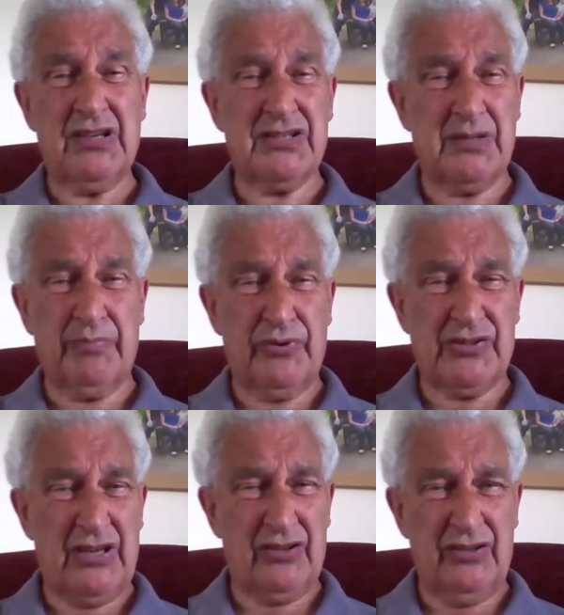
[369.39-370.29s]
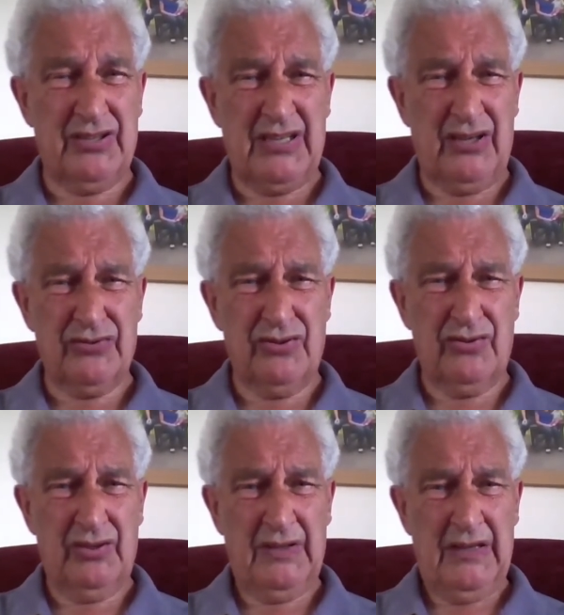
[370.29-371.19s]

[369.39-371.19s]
I suppose I could tell you,